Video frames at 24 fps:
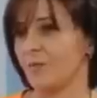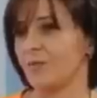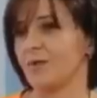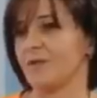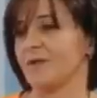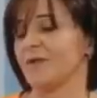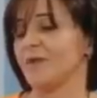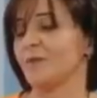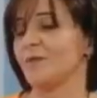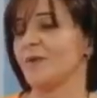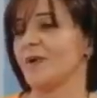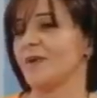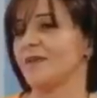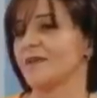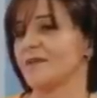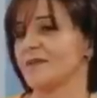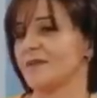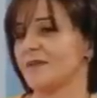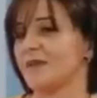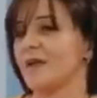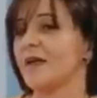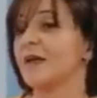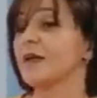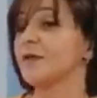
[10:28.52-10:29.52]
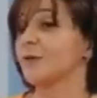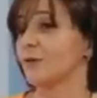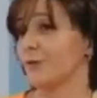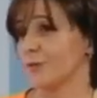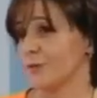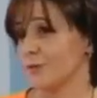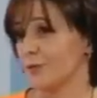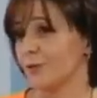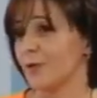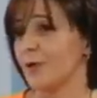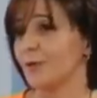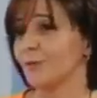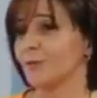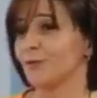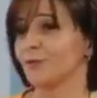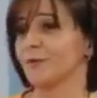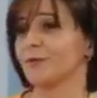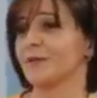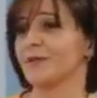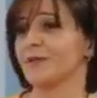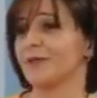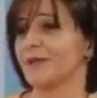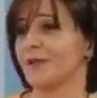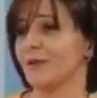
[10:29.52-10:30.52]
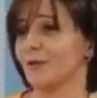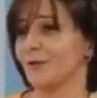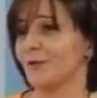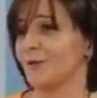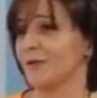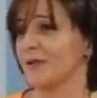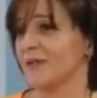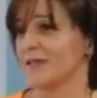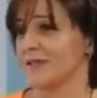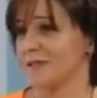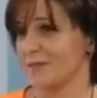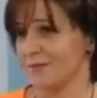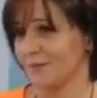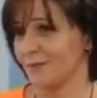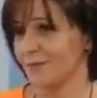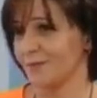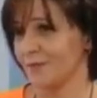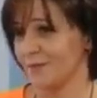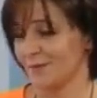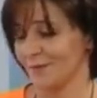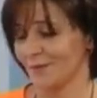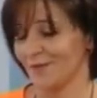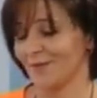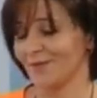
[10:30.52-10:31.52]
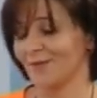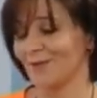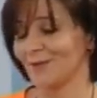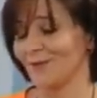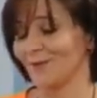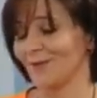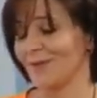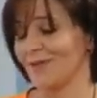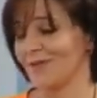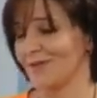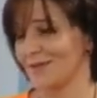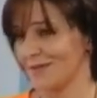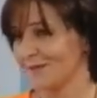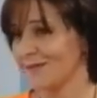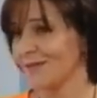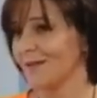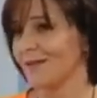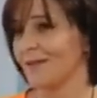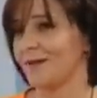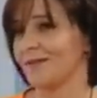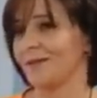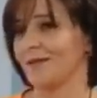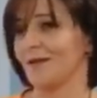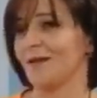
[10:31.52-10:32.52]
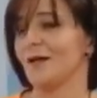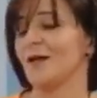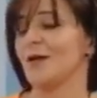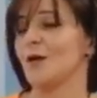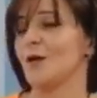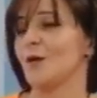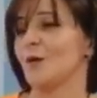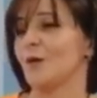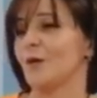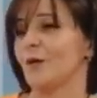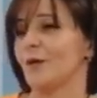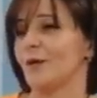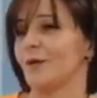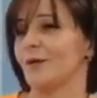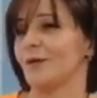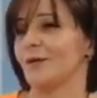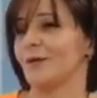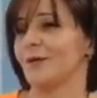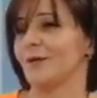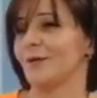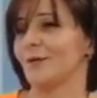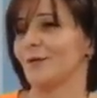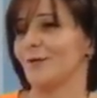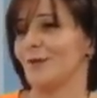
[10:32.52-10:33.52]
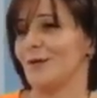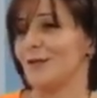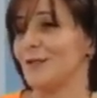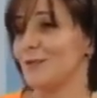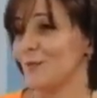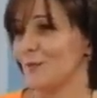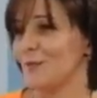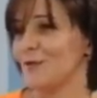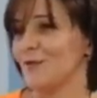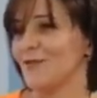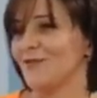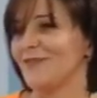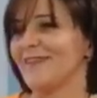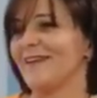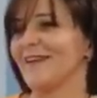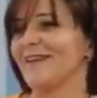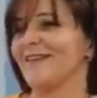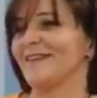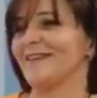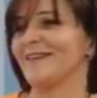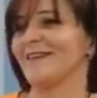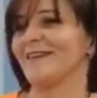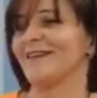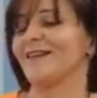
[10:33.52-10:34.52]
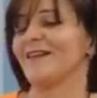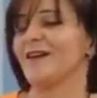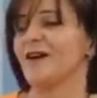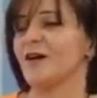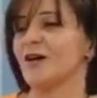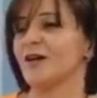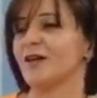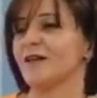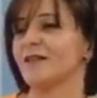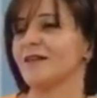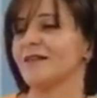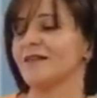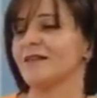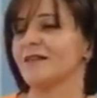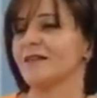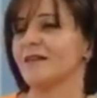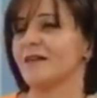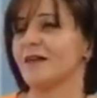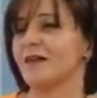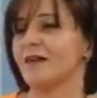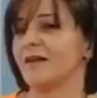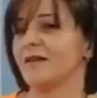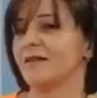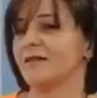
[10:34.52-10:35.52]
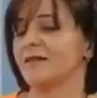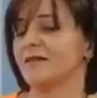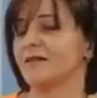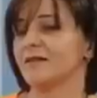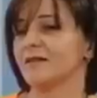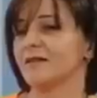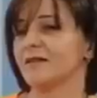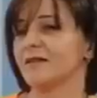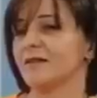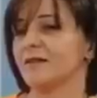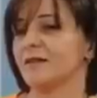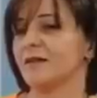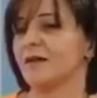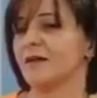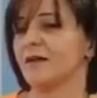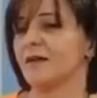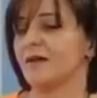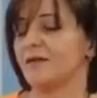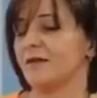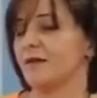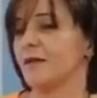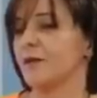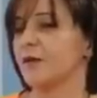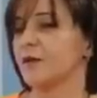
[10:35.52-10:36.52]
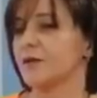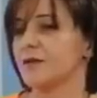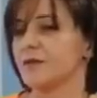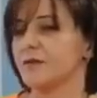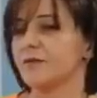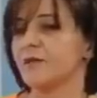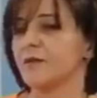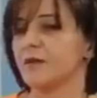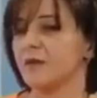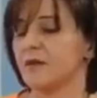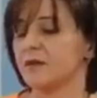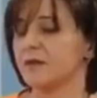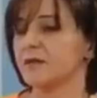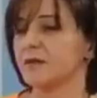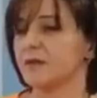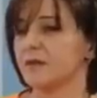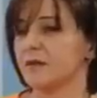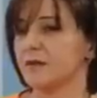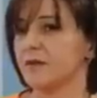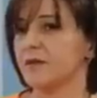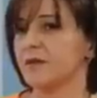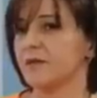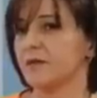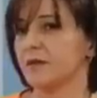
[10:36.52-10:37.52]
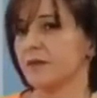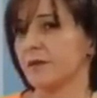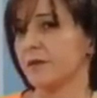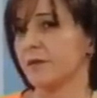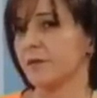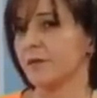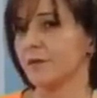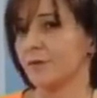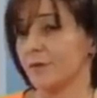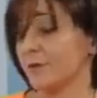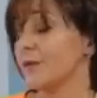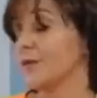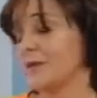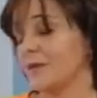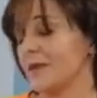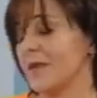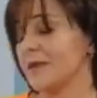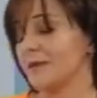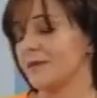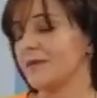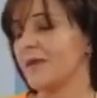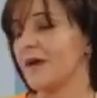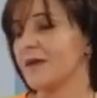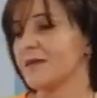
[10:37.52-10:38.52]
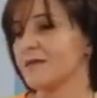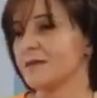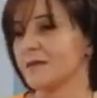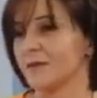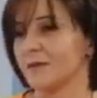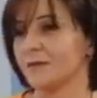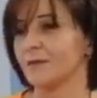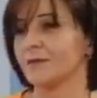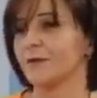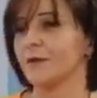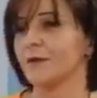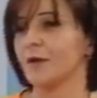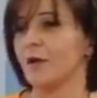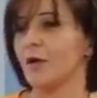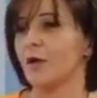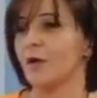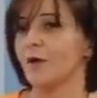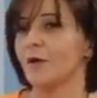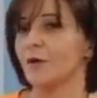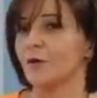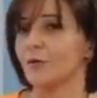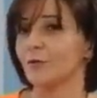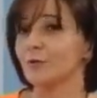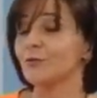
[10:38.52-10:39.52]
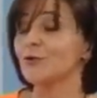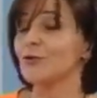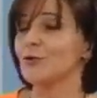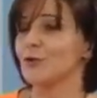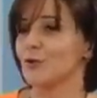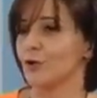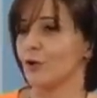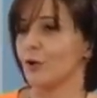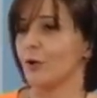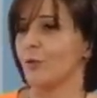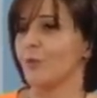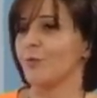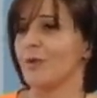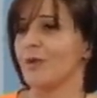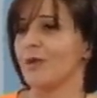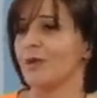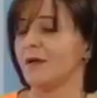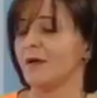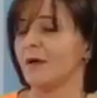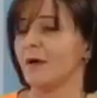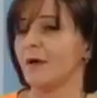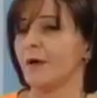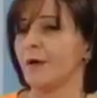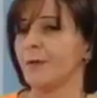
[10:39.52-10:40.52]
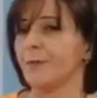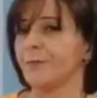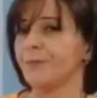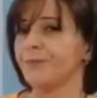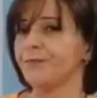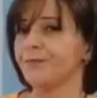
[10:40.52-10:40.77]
Independence Day. And also I want to congratulate, congratulate CivilNet on, uh, on its birthday. Uh, and uh, I think CivilNet did a, and does a good job in um,